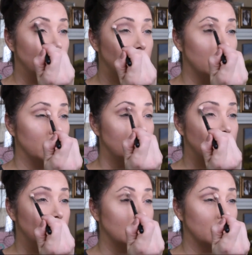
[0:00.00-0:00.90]
Try to
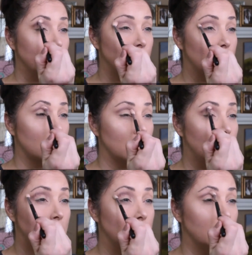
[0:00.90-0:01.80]
take some
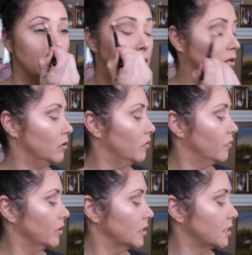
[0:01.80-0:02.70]
Chocoholic and go
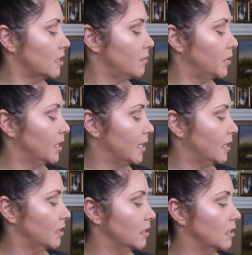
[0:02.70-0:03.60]
over the top of
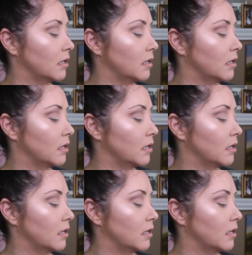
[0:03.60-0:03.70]
that